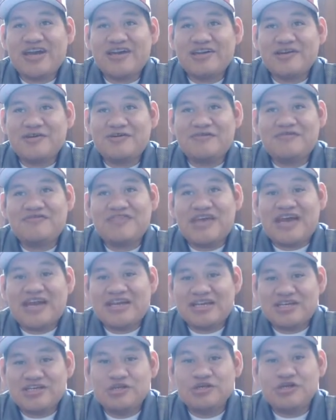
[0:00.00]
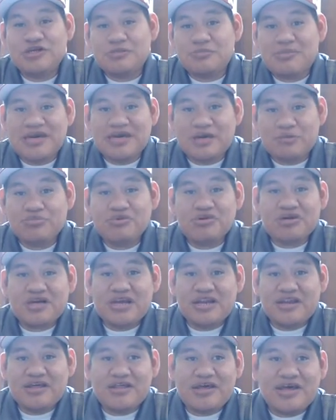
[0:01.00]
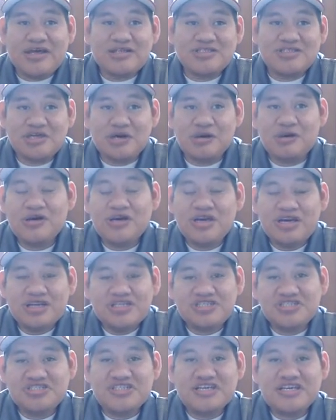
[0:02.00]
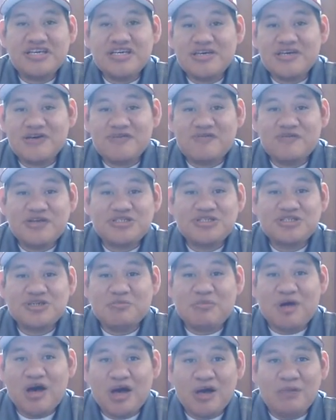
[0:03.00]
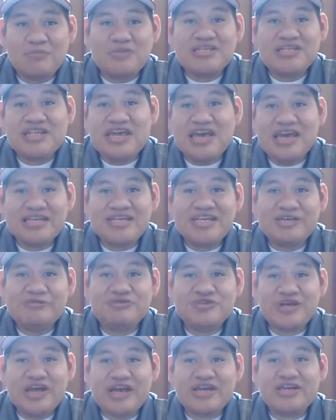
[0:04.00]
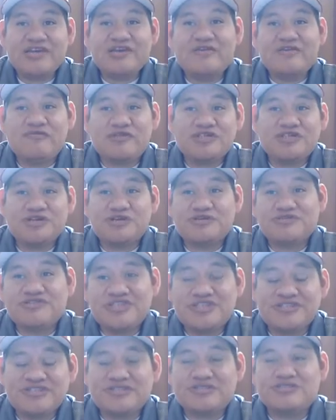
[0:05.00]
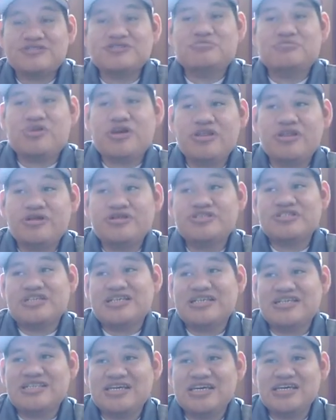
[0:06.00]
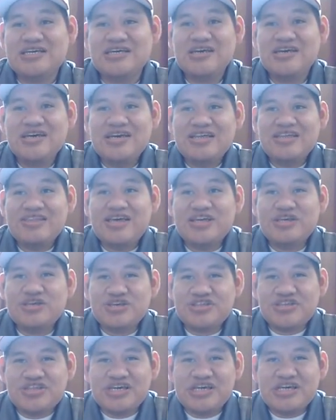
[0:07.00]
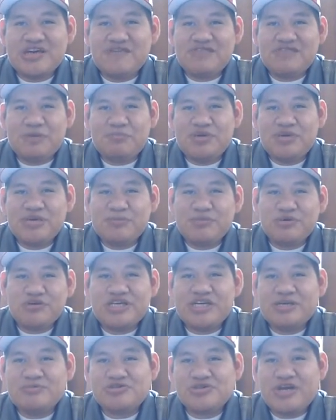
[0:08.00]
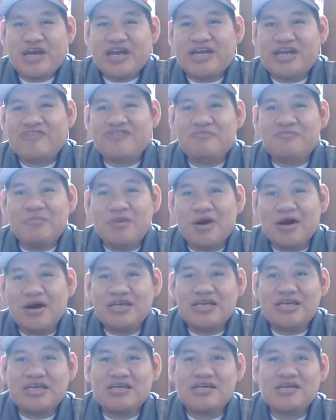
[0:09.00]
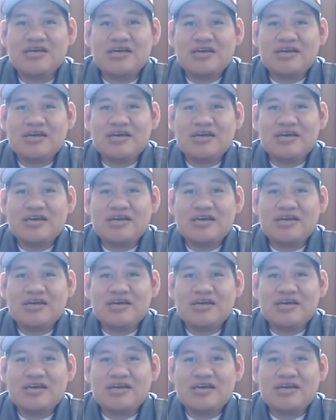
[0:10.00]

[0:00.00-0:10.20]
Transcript: of, that you can make a book out of that. So just think of what your mom and dad keep track of, what your sisters, brothers, anything that you could think of that people keep track of, money.